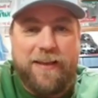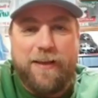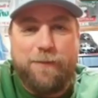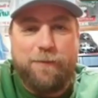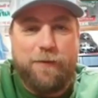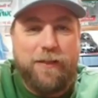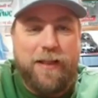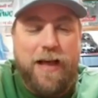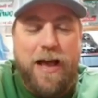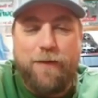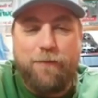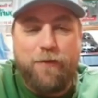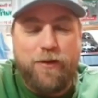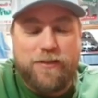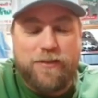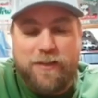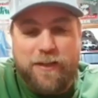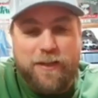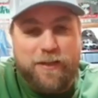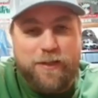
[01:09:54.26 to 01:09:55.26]
They get the
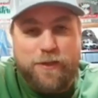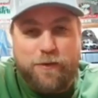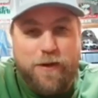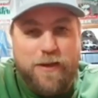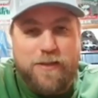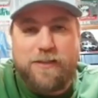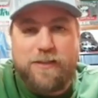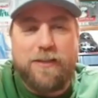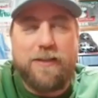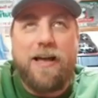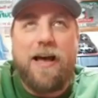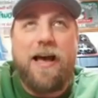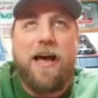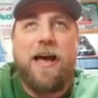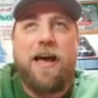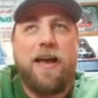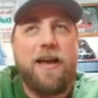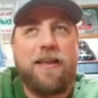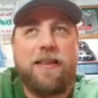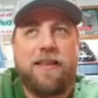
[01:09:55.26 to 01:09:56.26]
live wells and get stressed
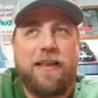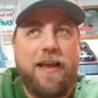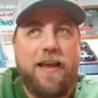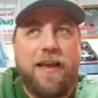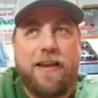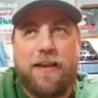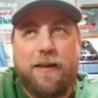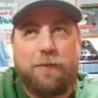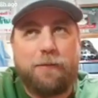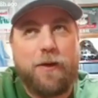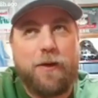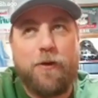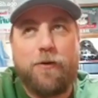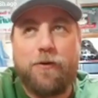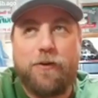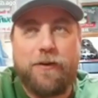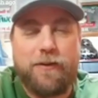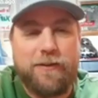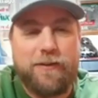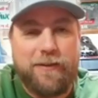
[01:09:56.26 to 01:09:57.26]
and die. They end
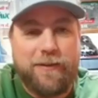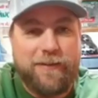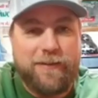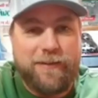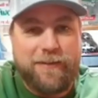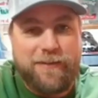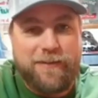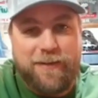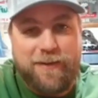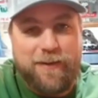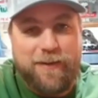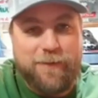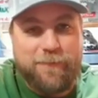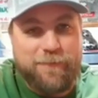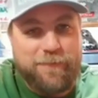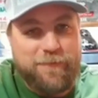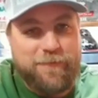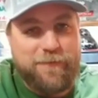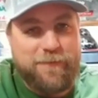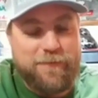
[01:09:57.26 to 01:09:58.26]
up going and
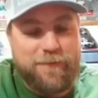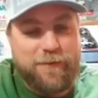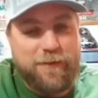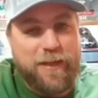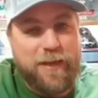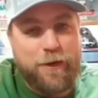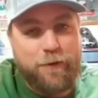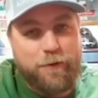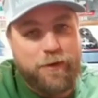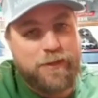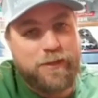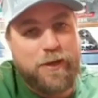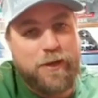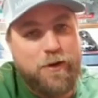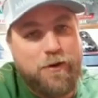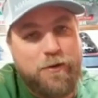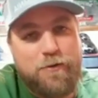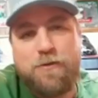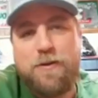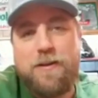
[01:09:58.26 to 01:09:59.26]

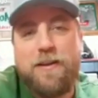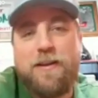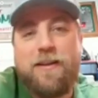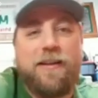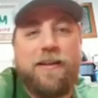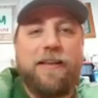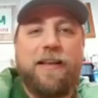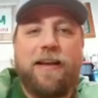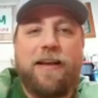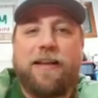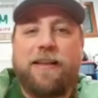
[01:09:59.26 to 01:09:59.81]
Crisco.